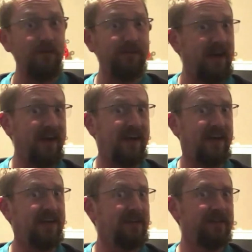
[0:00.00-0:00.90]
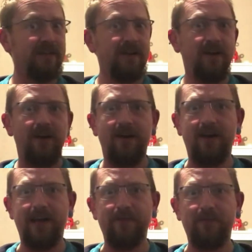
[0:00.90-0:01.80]
far,
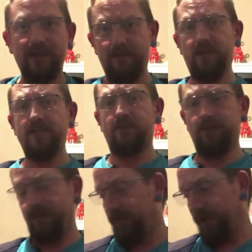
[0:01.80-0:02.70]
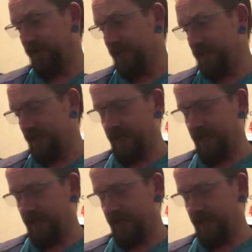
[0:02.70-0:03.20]
I'm really pleased with all the progress.